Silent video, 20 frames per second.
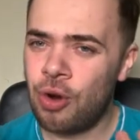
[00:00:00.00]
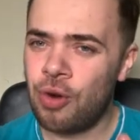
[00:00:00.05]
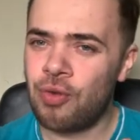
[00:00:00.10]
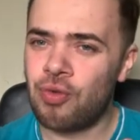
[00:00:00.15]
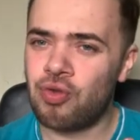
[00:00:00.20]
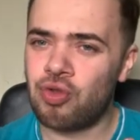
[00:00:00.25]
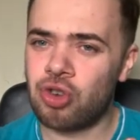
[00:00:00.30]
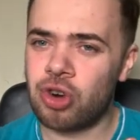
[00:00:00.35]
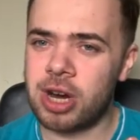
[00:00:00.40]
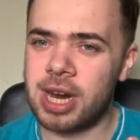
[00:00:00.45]

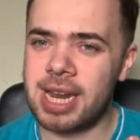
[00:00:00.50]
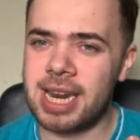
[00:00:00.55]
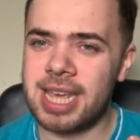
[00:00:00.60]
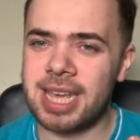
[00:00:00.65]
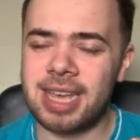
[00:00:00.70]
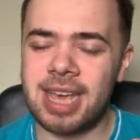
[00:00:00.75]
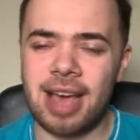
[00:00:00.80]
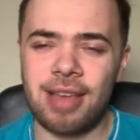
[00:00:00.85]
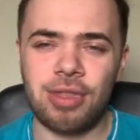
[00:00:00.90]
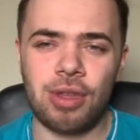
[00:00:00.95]
really
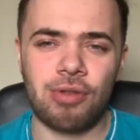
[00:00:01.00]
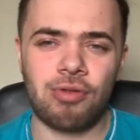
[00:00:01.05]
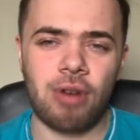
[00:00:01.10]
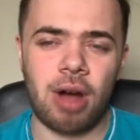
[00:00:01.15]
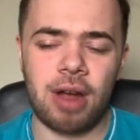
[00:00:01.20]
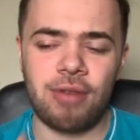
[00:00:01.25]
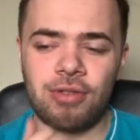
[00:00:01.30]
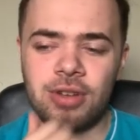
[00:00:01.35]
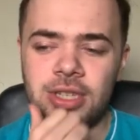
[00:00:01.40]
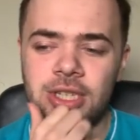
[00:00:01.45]
get the
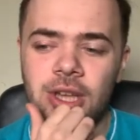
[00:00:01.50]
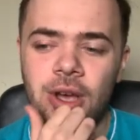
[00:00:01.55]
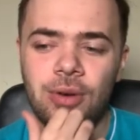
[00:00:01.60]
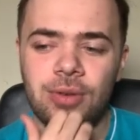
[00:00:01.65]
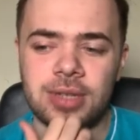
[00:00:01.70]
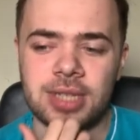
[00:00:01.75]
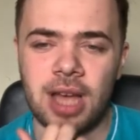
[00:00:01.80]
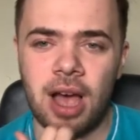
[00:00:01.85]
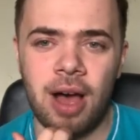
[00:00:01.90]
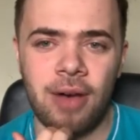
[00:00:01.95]
right
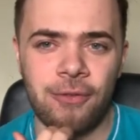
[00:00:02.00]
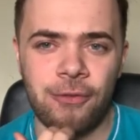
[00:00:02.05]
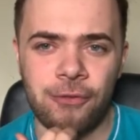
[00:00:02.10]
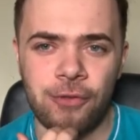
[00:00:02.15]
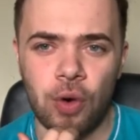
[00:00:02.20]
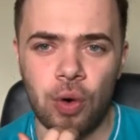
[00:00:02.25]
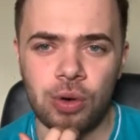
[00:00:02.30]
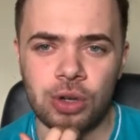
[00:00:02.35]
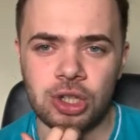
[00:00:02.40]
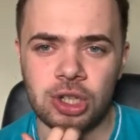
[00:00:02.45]
results,
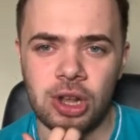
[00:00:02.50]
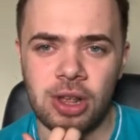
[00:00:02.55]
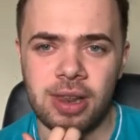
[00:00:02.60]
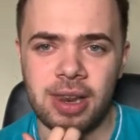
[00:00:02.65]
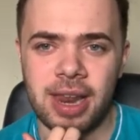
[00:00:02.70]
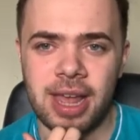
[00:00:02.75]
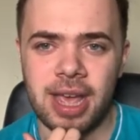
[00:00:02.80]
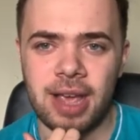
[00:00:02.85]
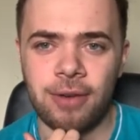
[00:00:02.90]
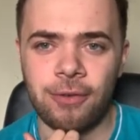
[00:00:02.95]

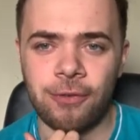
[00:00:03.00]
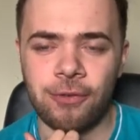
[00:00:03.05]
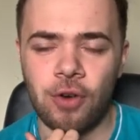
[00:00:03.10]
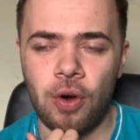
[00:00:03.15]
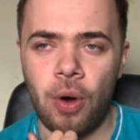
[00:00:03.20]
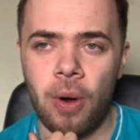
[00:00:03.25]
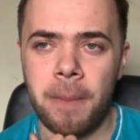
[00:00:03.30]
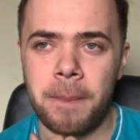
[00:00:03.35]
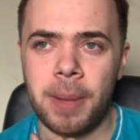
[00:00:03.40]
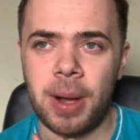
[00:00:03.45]
unfortunately,
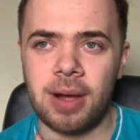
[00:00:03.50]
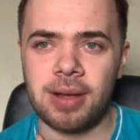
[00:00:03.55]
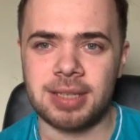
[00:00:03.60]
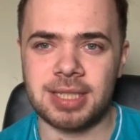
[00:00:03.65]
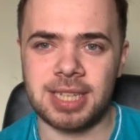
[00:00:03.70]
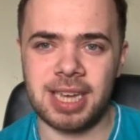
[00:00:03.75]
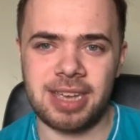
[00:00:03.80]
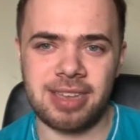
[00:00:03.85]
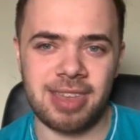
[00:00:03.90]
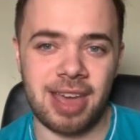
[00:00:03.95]
for
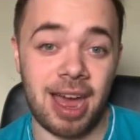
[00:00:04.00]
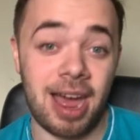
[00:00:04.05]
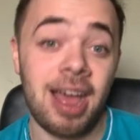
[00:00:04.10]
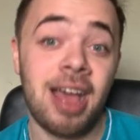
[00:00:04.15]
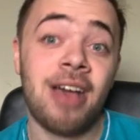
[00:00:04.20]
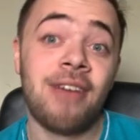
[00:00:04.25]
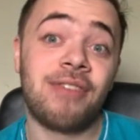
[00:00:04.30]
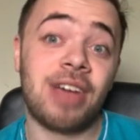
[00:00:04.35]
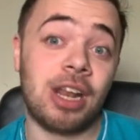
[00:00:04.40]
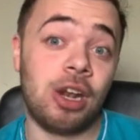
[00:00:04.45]
Barnsley there.
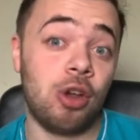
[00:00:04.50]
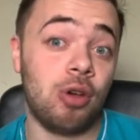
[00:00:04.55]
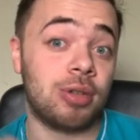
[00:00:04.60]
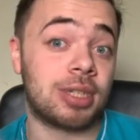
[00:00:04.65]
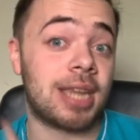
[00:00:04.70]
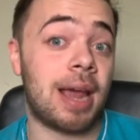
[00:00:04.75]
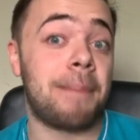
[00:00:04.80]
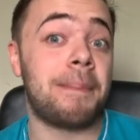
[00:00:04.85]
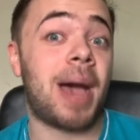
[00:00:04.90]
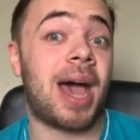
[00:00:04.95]
They lose
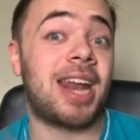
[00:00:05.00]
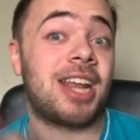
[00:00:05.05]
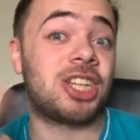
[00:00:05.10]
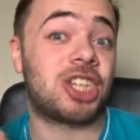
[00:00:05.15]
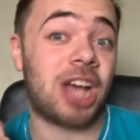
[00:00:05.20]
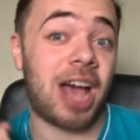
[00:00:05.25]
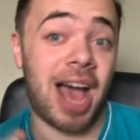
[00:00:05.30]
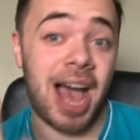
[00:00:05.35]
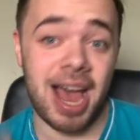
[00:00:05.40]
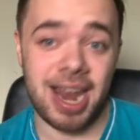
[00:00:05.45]
their
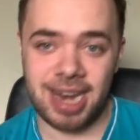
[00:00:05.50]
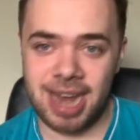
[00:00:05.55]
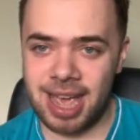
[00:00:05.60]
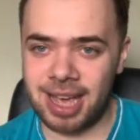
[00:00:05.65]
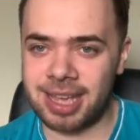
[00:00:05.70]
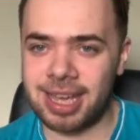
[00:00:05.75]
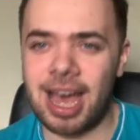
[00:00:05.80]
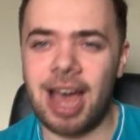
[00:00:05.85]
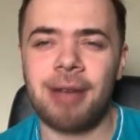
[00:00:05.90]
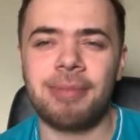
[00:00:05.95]
manager and their
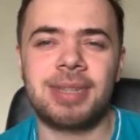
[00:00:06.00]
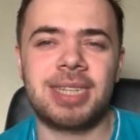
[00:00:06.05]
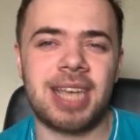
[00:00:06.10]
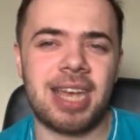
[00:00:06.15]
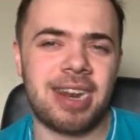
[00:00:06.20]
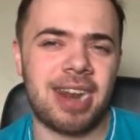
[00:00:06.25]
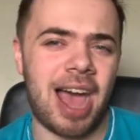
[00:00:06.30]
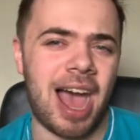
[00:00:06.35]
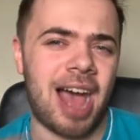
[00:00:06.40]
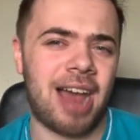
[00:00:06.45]

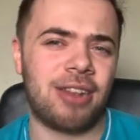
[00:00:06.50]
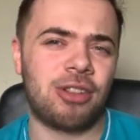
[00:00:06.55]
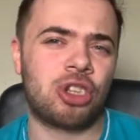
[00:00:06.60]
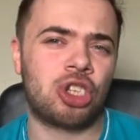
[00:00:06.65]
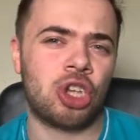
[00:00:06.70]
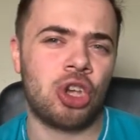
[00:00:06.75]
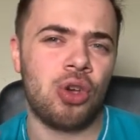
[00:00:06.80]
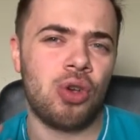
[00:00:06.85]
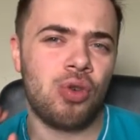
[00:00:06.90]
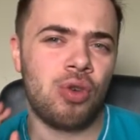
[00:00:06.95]
captain, and
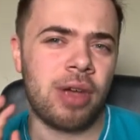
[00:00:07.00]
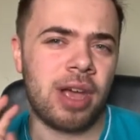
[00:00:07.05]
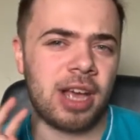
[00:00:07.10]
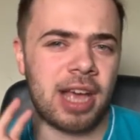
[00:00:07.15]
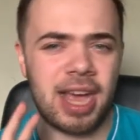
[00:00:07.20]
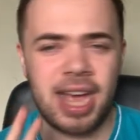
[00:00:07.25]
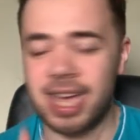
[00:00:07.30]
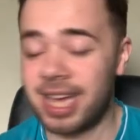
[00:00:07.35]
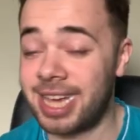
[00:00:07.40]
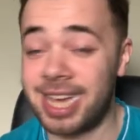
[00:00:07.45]
two
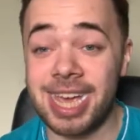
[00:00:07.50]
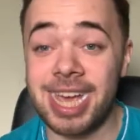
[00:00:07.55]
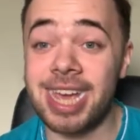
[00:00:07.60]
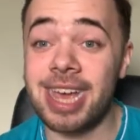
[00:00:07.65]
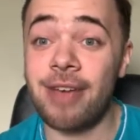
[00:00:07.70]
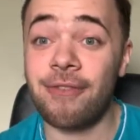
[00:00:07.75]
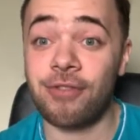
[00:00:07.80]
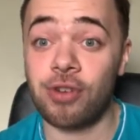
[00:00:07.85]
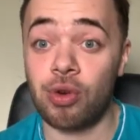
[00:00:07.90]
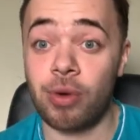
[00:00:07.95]
key
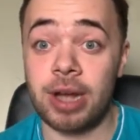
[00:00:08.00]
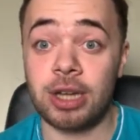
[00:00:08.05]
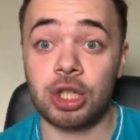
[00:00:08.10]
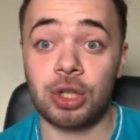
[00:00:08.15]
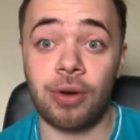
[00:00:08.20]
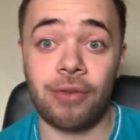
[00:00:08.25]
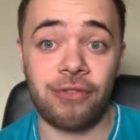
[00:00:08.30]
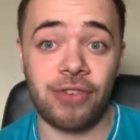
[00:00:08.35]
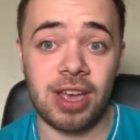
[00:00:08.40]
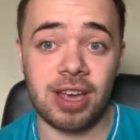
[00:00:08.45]

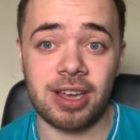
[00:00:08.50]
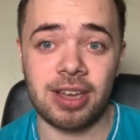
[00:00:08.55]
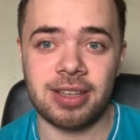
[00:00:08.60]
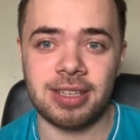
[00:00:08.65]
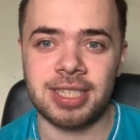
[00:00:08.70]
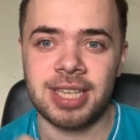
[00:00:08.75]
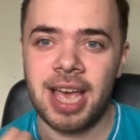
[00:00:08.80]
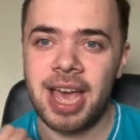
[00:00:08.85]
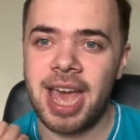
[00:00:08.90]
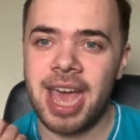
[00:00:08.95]
influential
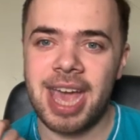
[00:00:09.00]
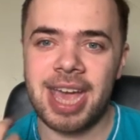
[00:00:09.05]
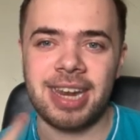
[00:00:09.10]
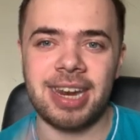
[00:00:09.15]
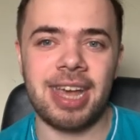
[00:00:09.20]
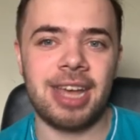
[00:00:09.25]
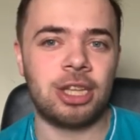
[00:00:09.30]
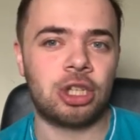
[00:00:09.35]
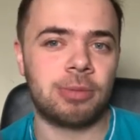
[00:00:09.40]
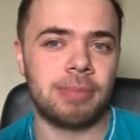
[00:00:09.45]
figures in
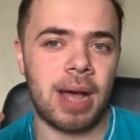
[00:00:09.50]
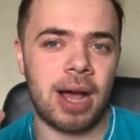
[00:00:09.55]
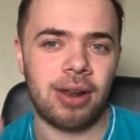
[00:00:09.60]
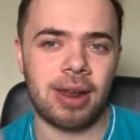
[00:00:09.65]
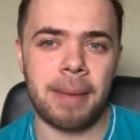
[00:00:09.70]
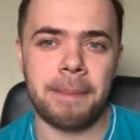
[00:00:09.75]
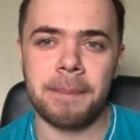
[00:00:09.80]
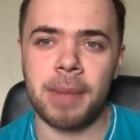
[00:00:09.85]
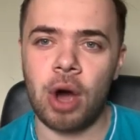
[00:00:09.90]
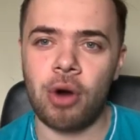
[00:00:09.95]
Ishmael
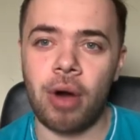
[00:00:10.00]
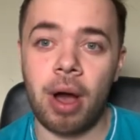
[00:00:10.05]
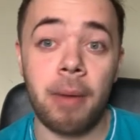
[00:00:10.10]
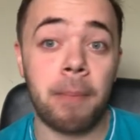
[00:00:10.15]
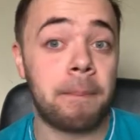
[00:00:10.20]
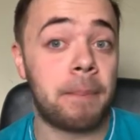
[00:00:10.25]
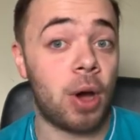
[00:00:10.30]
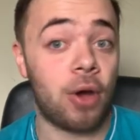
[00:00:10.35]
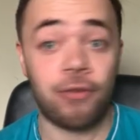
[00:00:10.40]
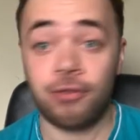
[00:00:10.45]
and
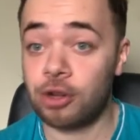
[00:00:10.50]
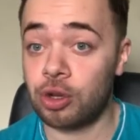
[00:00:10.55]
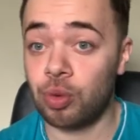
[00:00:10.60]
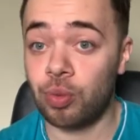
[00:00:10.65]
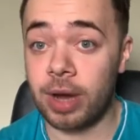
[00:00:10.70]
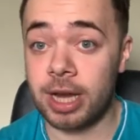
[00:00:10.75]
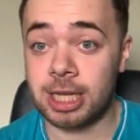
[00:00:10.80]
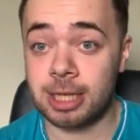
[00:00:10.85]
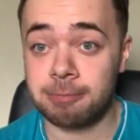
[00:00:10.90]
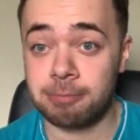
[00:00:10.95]
Moat, both to
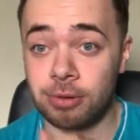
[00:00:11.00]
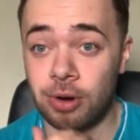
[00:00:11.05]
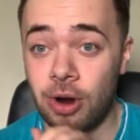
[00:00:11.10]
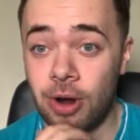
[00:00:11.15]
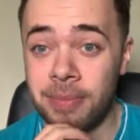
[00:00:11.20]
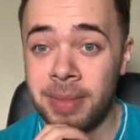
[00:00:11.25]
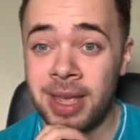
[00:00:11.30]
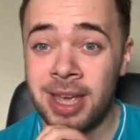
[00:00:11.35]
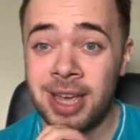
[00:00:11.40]
West Brom.